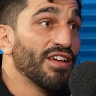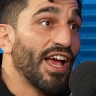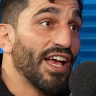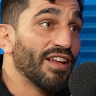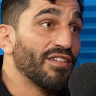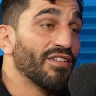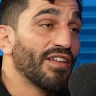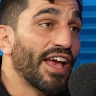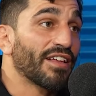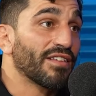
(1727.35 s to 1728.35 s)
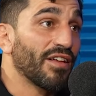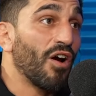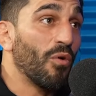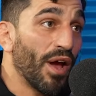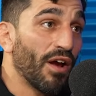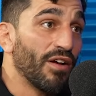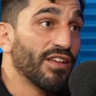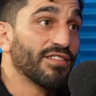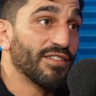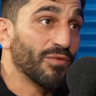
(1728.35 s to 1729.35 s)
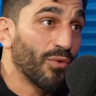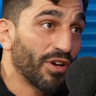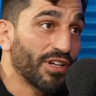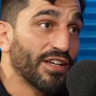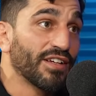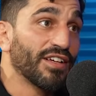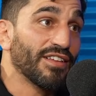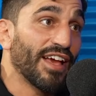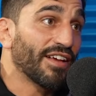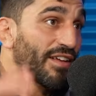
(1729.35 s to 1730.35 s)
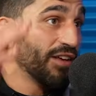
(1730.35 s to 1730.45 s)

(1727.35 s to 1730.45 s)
and like awareness and working and like